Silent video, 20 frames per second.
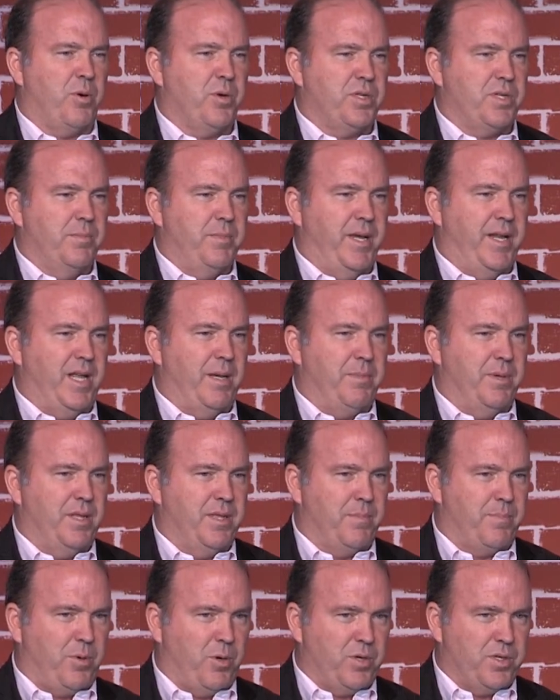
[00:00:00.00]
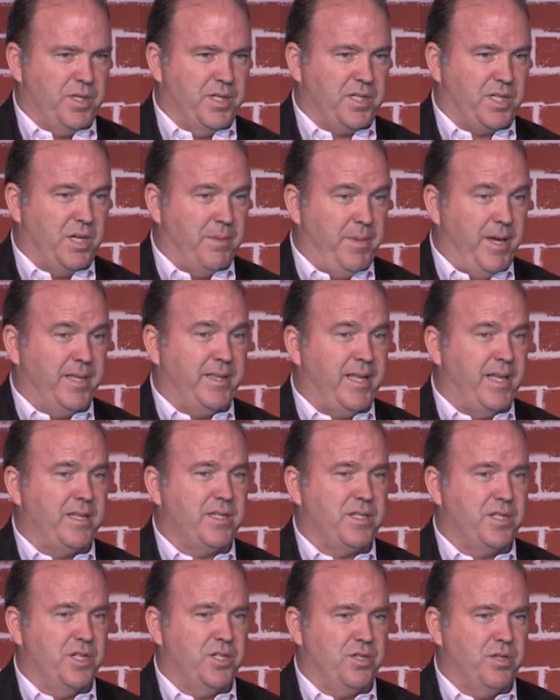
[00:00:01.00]
person may not be the person that's going to make that
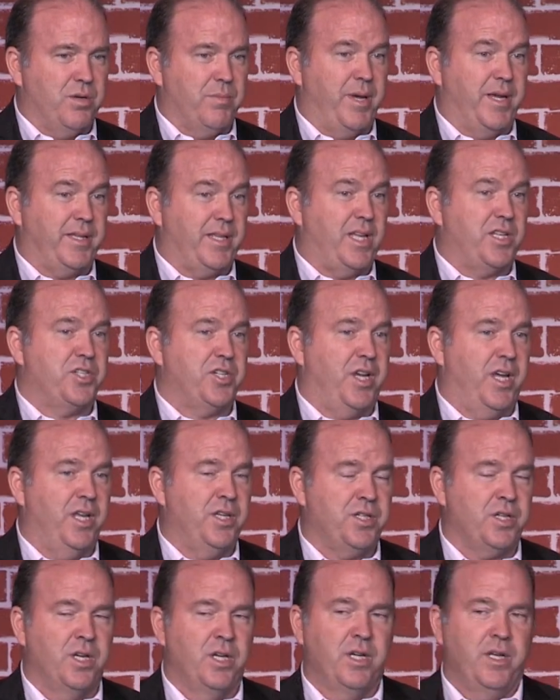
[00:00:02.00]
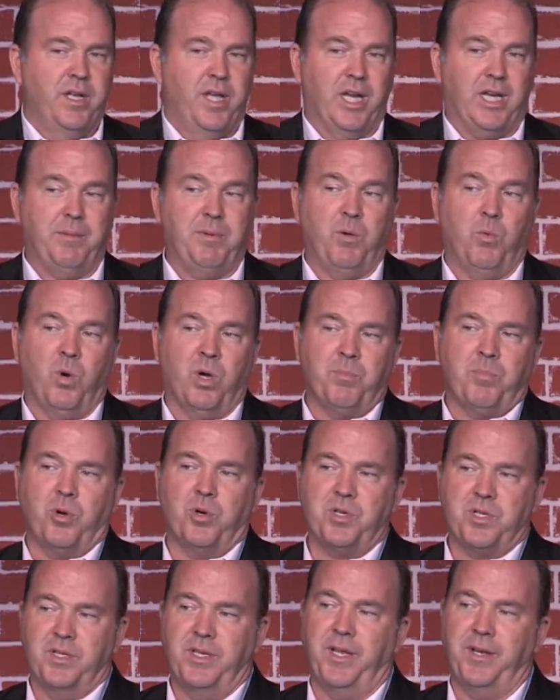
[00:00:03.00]
decision or make that change, it could be one
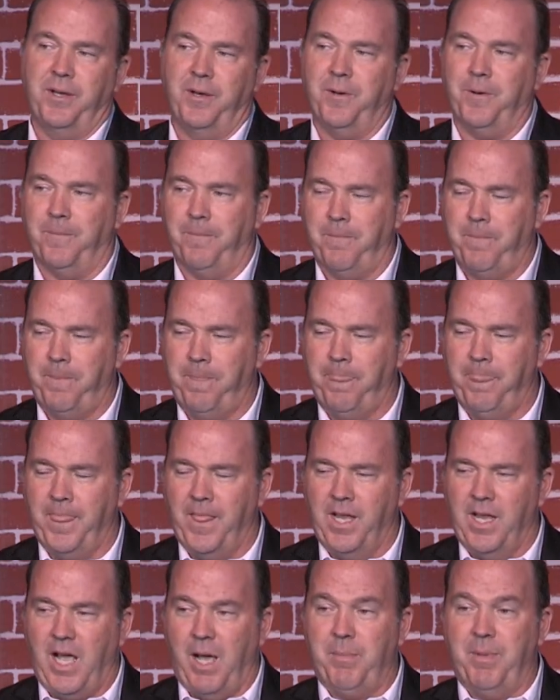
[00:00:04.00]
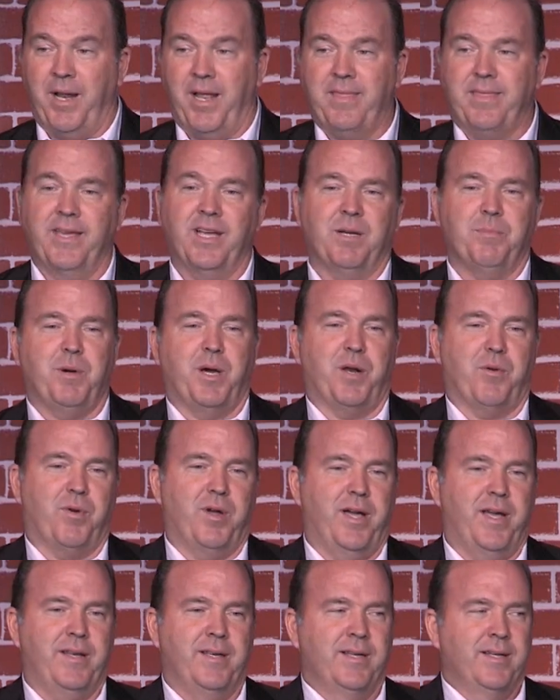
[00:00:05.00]
person they know. I mean, I think about it,
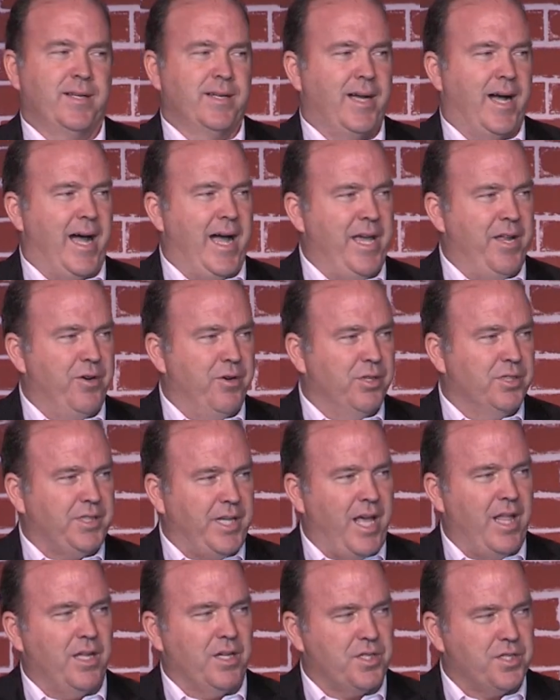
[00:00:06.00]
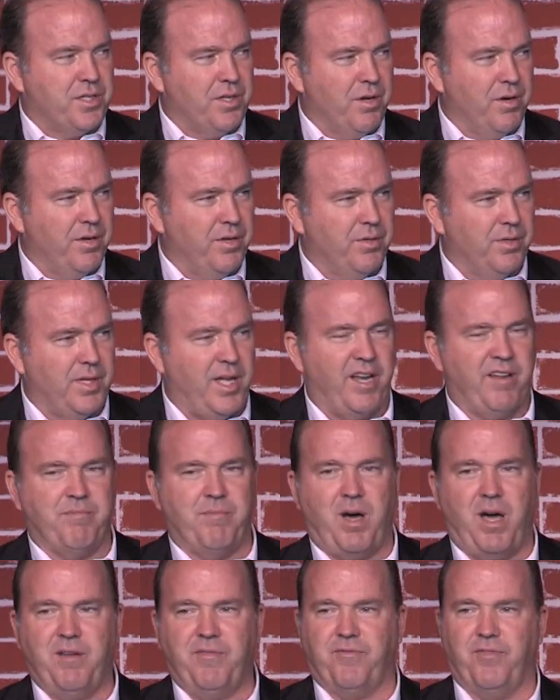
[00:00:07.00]
right? I introduced Alex Stern to a lot of
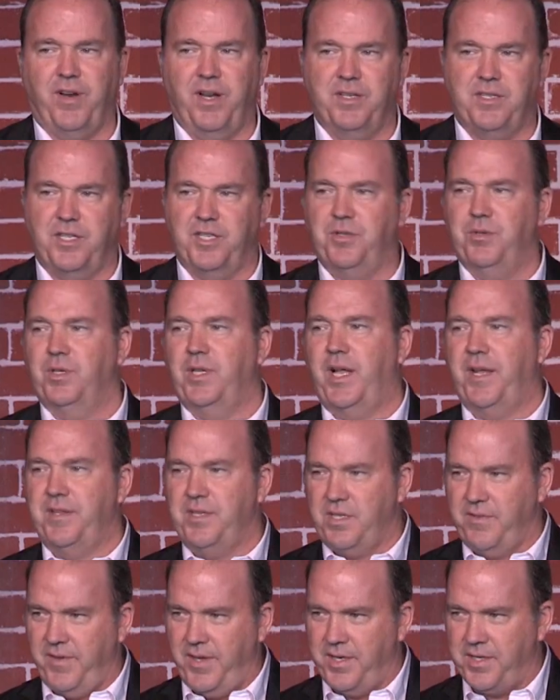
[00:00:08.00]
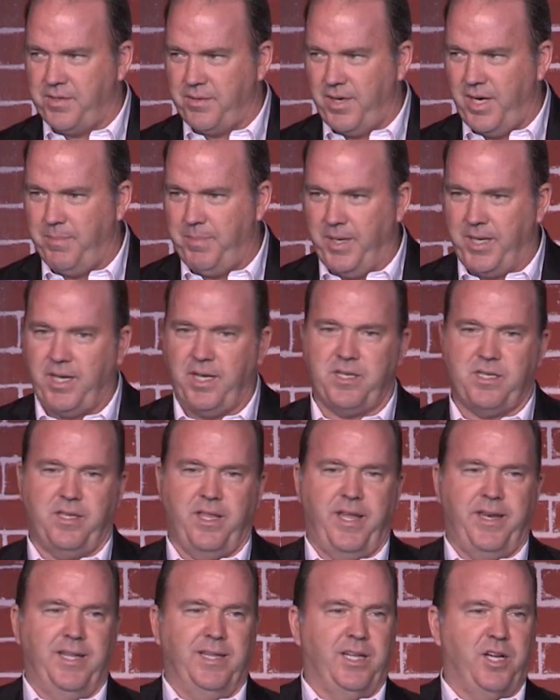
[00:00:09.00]
my friends that do a lot of these events, right? Because of
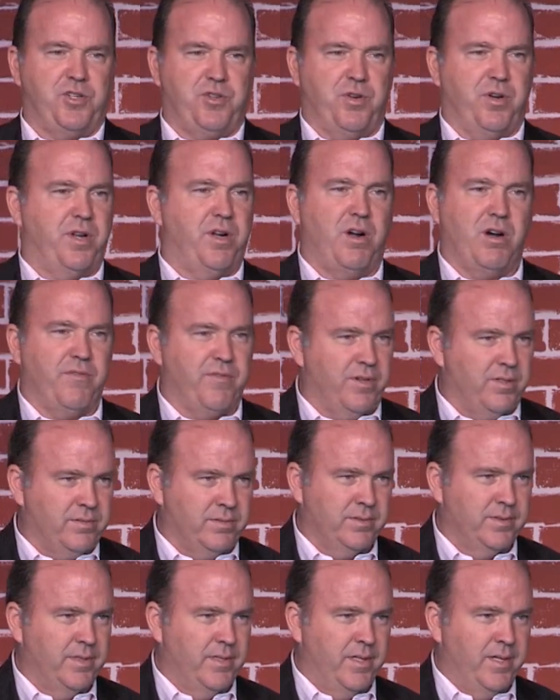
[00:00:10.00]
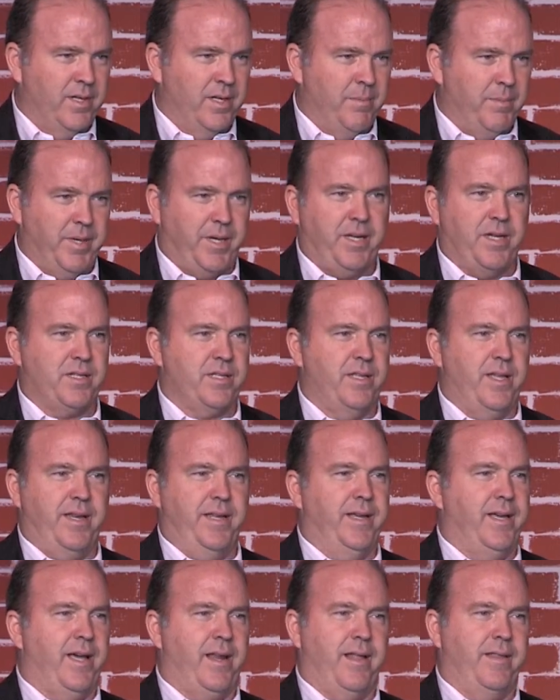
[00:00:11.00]
that, he lectured at Harvard. Because of that,
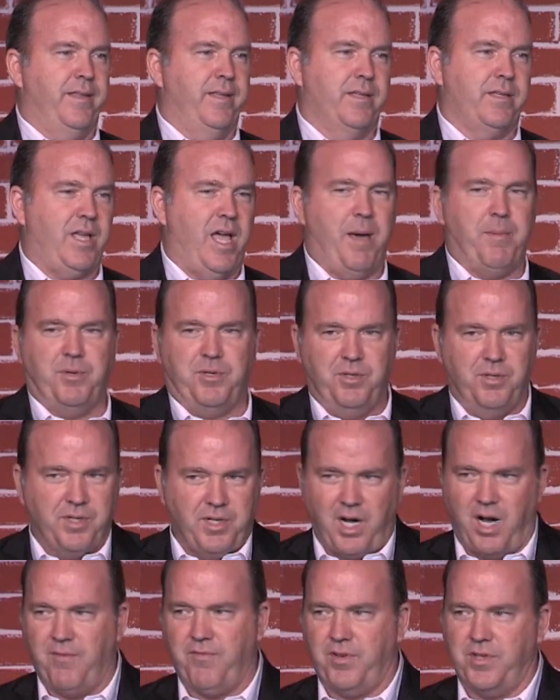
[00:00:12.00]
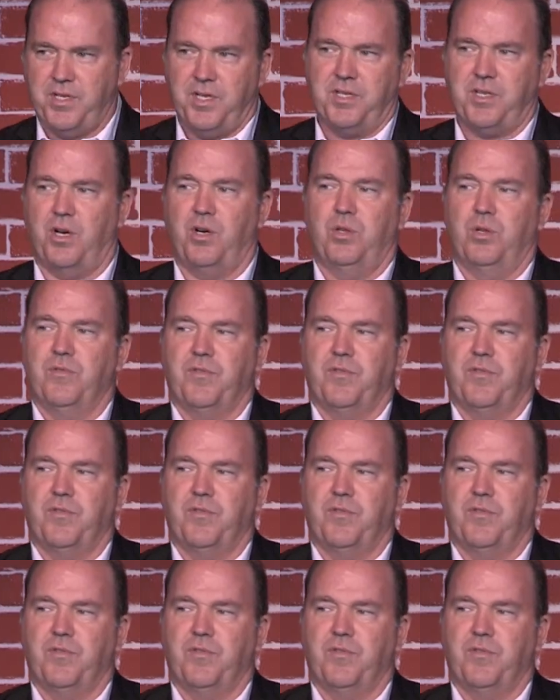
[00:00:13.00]
he got on these Habitude conferences all